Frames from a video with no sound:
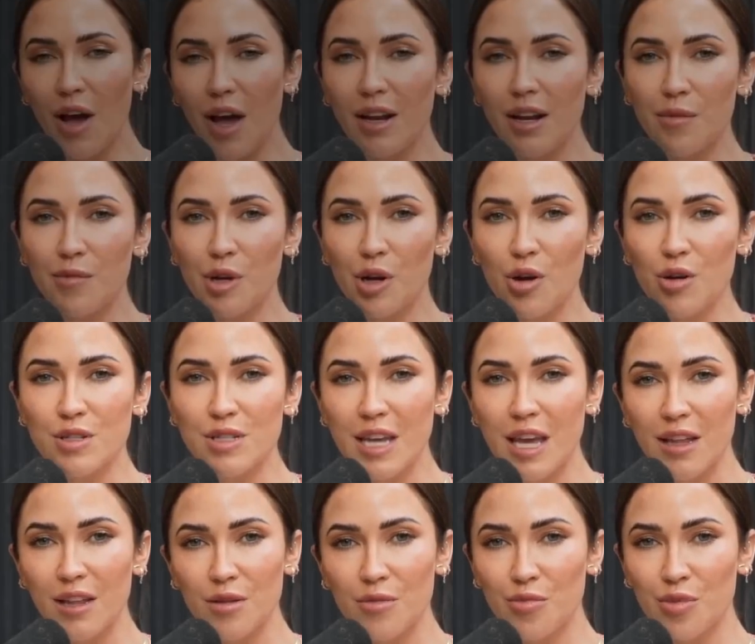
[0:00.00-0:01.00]
the Vine. I'm your
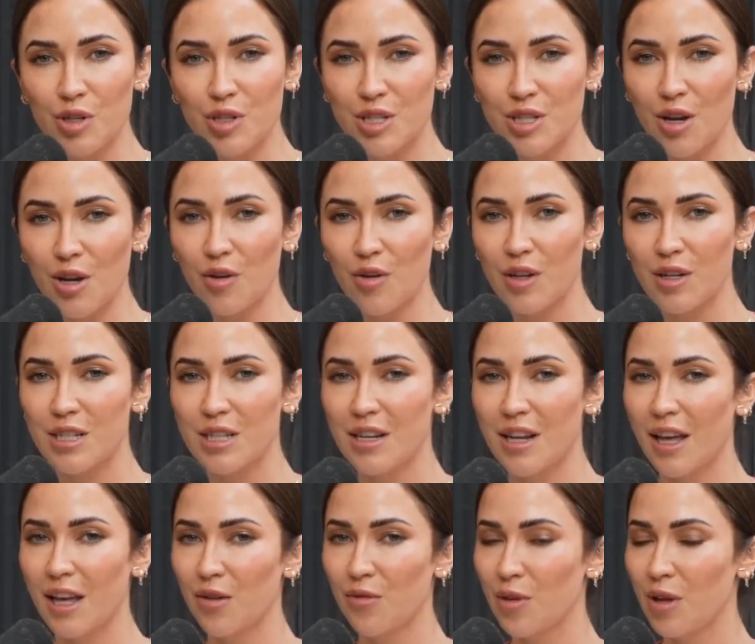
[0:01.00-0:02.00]
host, Kaitlyn Bristowe.
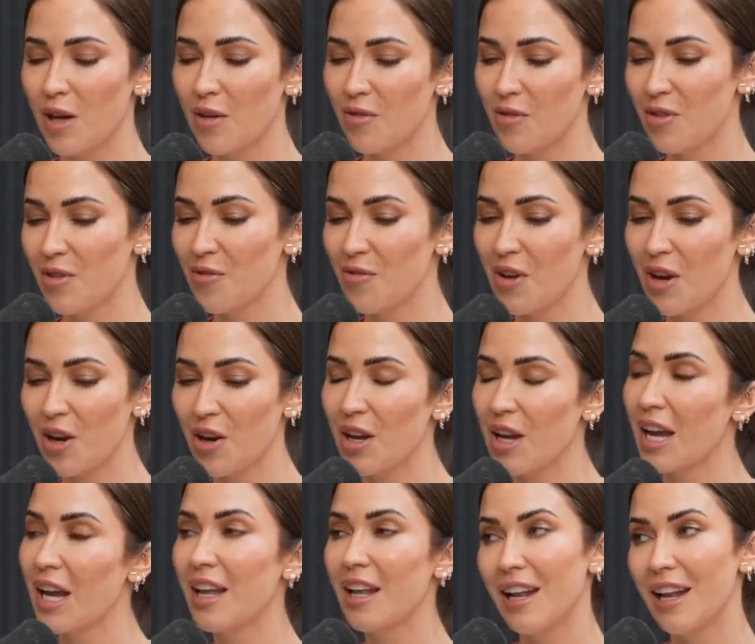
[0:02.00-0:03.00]
Today we have the
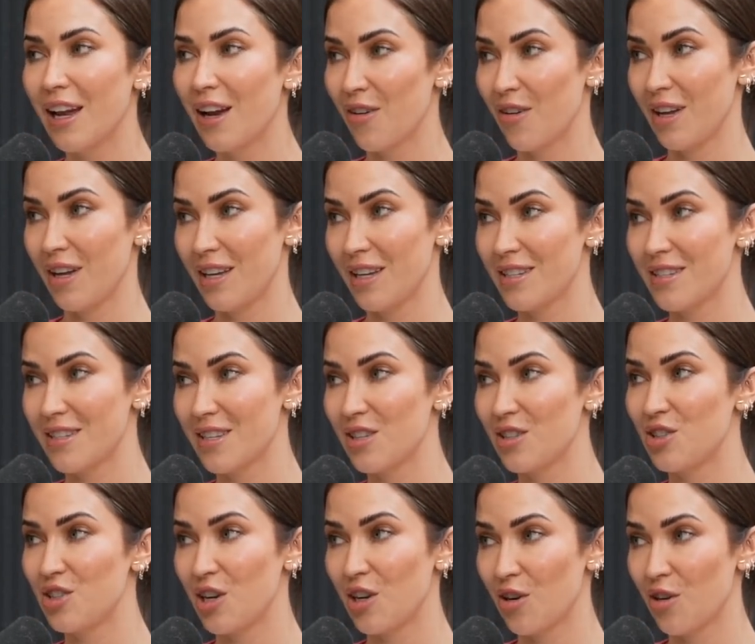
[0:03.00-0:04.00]
very
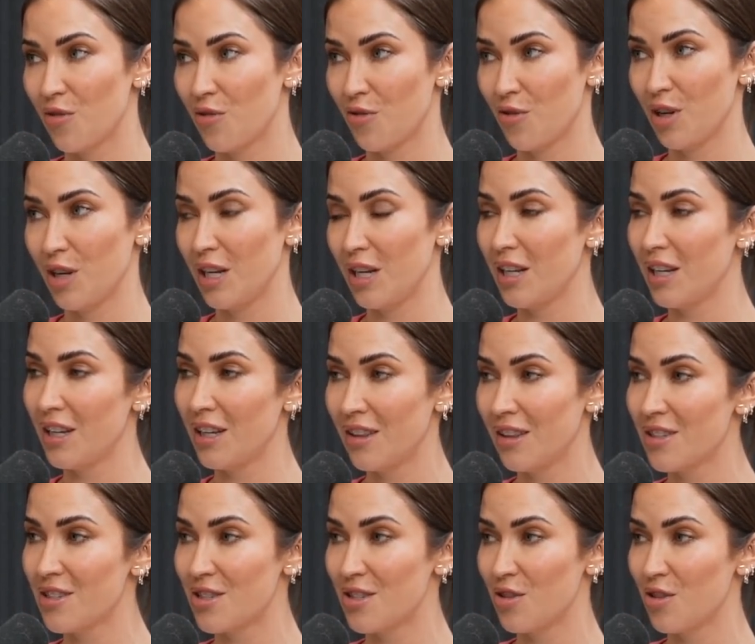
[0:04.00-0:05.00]
hilarious Jared Freid
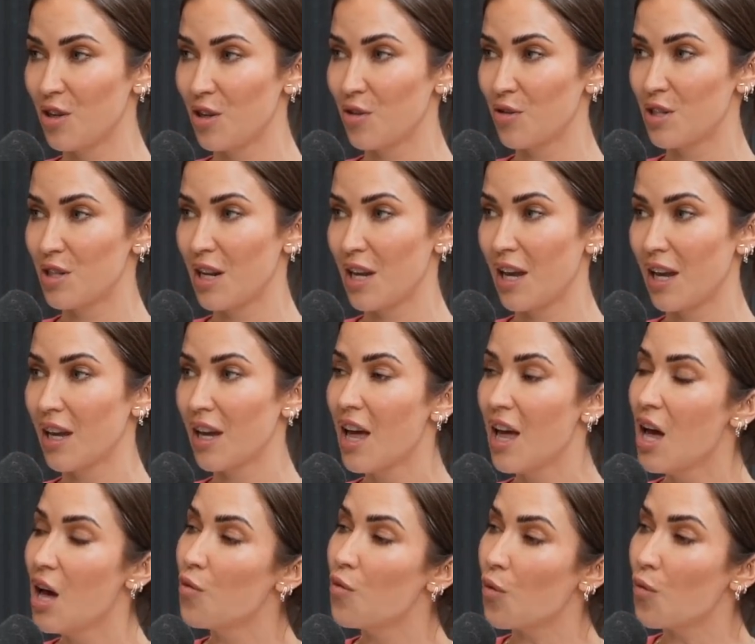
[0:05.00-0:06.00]
in the studio today.
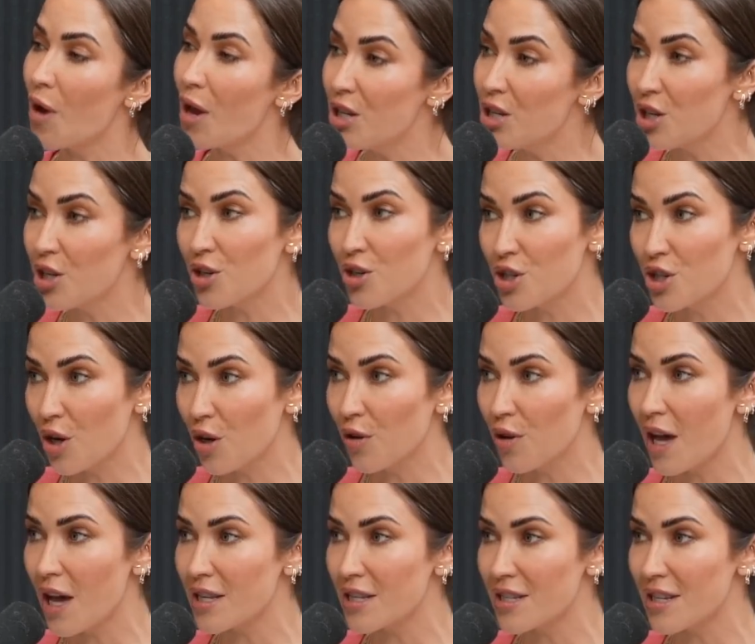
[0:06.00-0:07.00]
Went to your
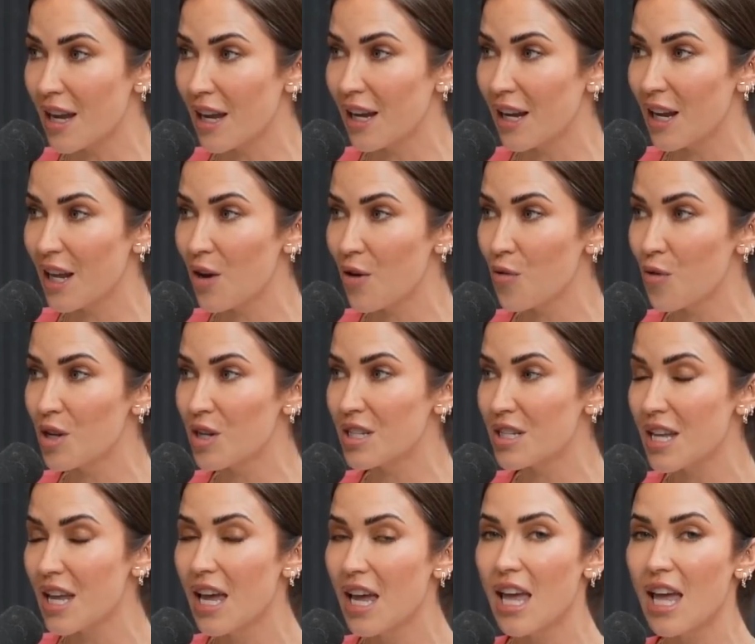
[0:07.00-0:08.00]
show last night. It
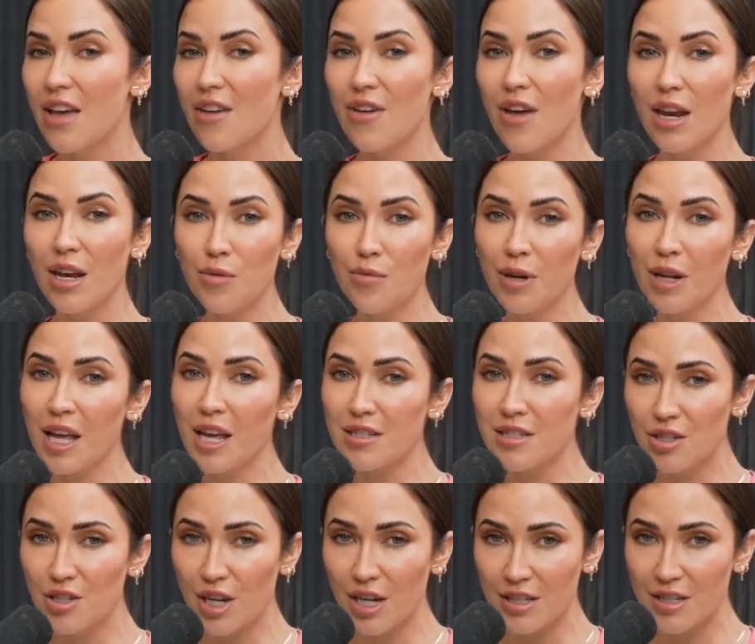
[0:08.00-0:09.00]
was, if anybody
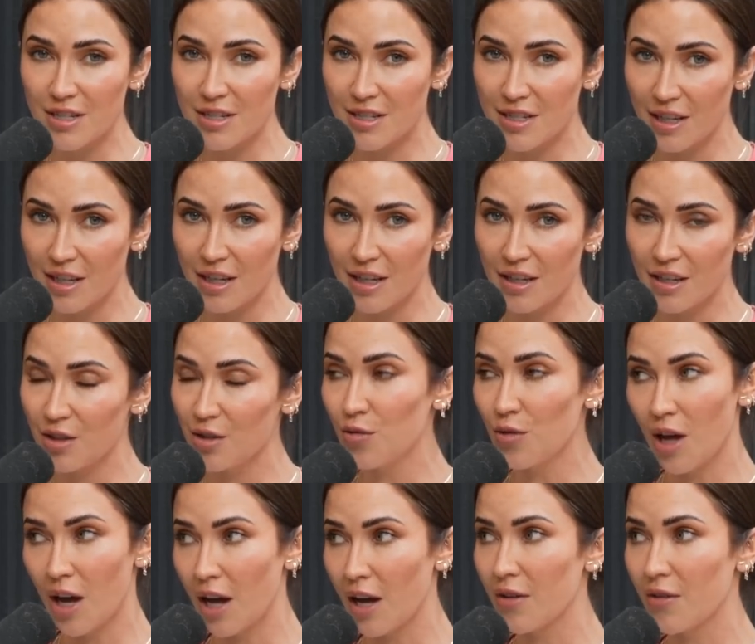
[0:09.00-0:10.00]
has a chance to see
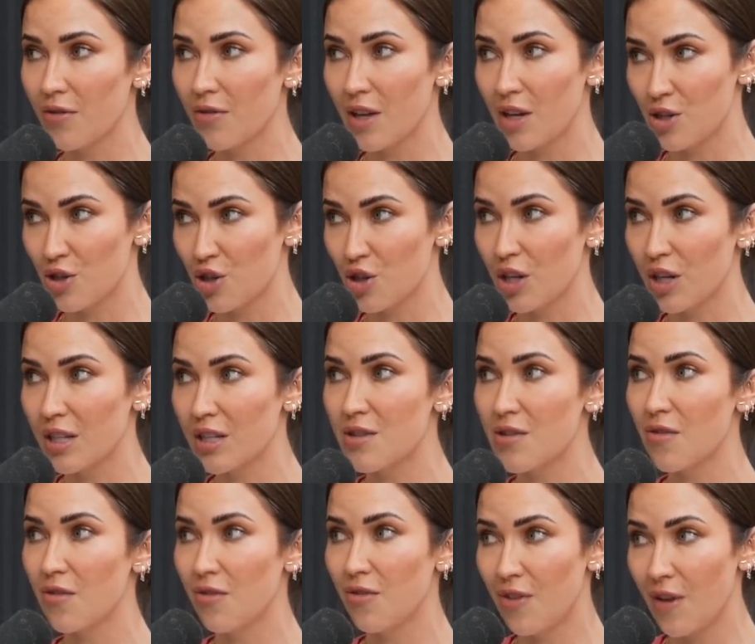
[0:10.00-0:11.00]
you live, they should.
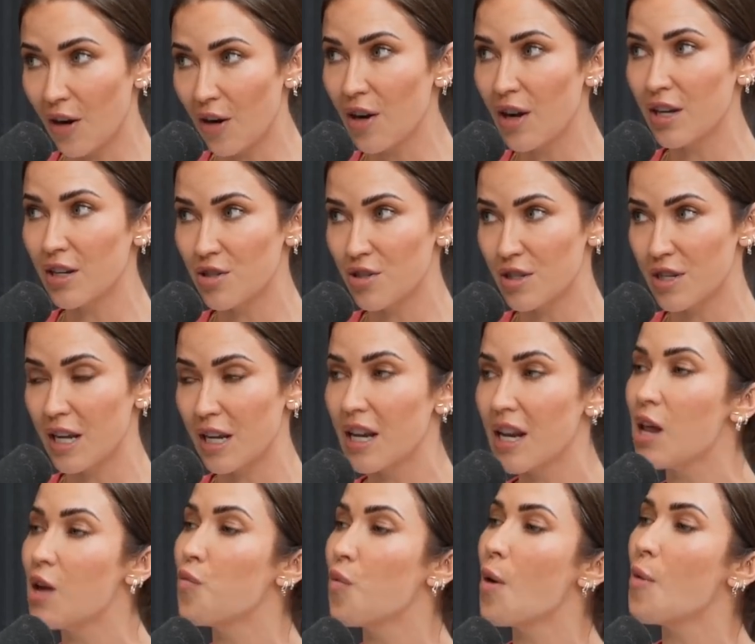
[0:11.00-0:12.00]
It's very
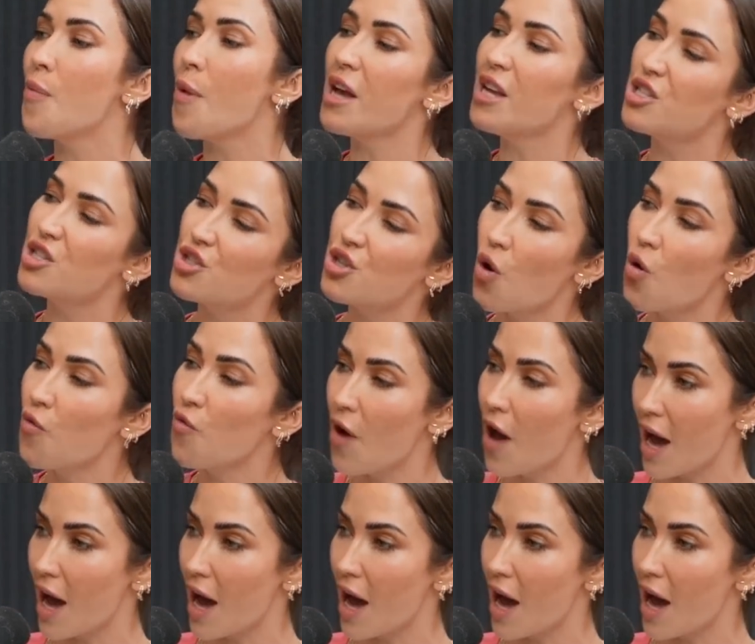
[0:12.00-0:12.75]
entertaining. It went by so